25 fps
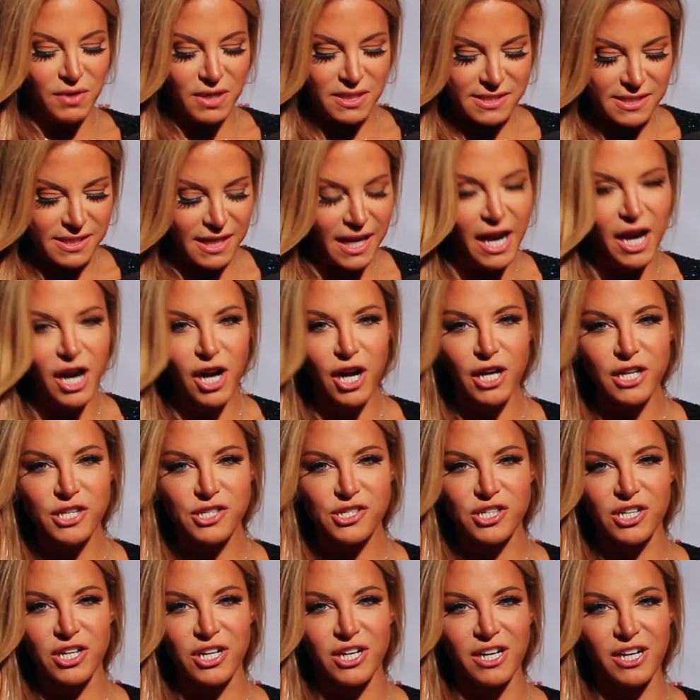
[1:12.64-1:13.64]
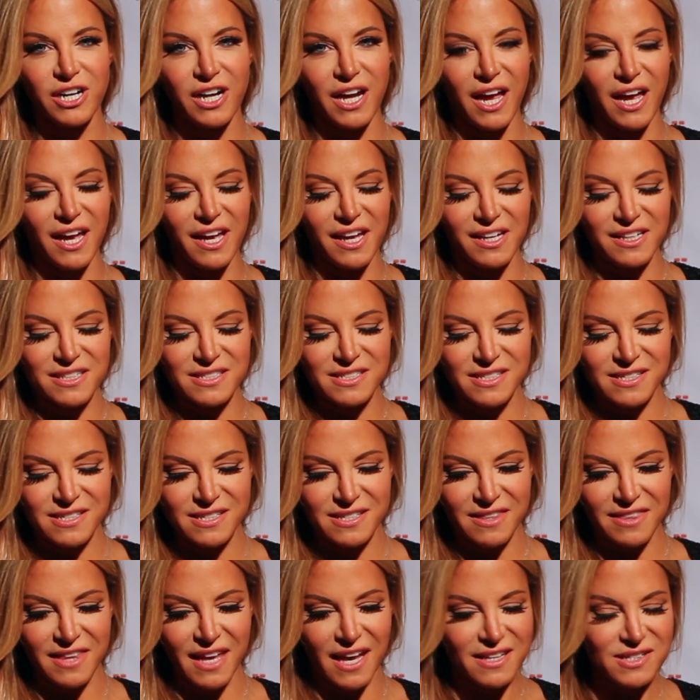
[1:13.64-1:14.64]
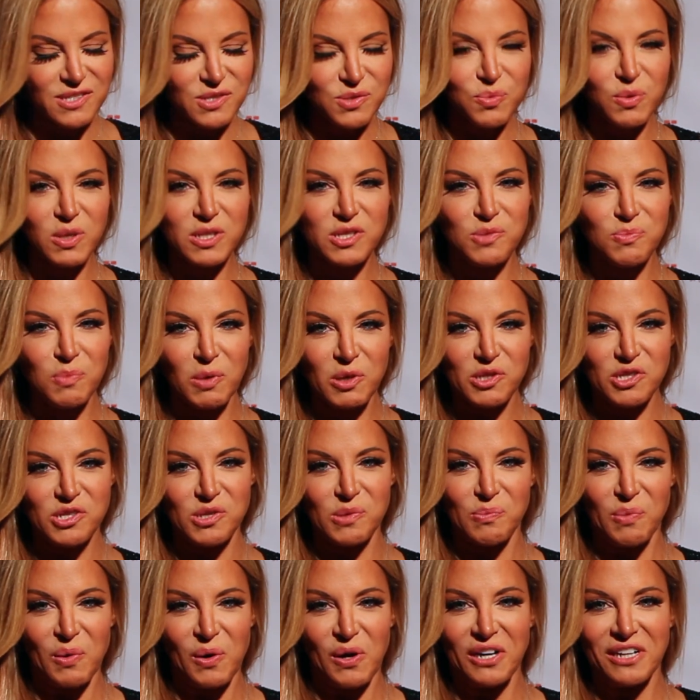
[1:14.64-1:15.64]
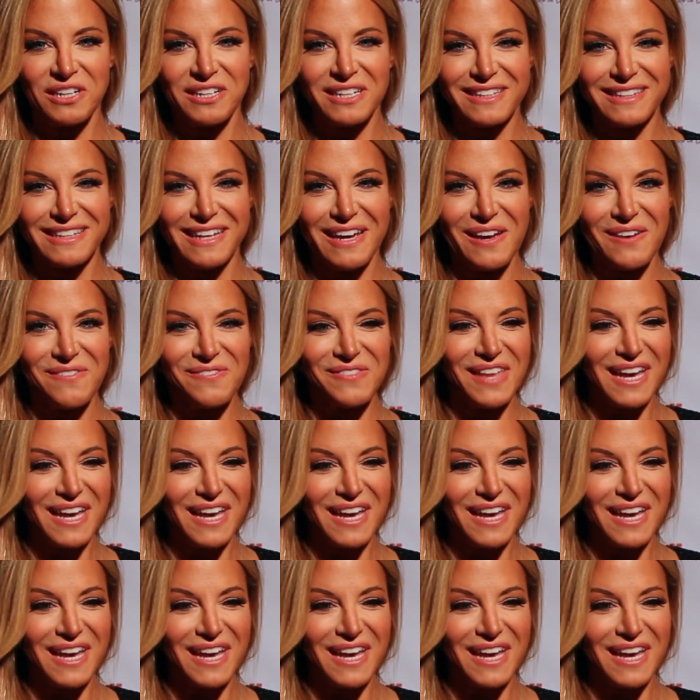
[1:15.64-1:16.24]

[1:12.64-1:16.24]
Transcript: us character. And that's what's most important in life.